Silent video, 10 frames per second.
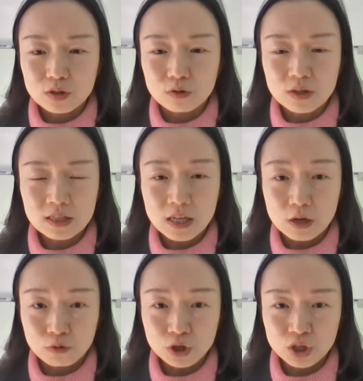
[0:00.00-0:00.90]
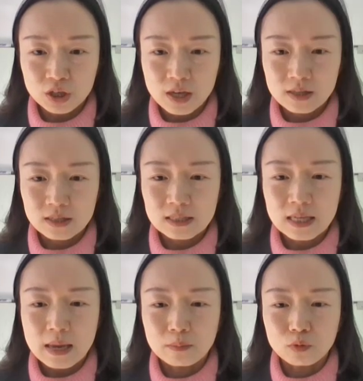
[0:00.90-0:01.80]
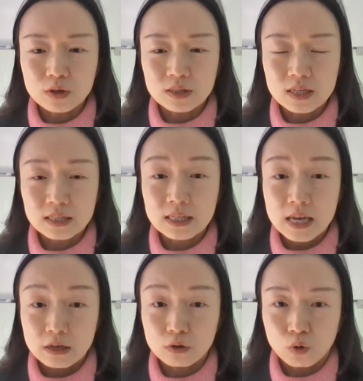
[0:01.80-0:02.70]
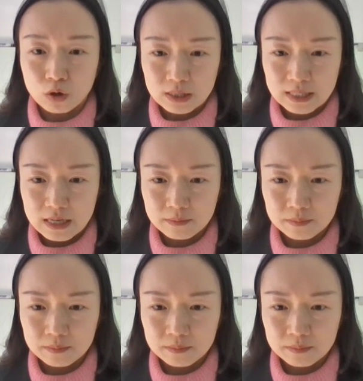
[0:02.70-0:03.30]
So this equation is the same with this inequality.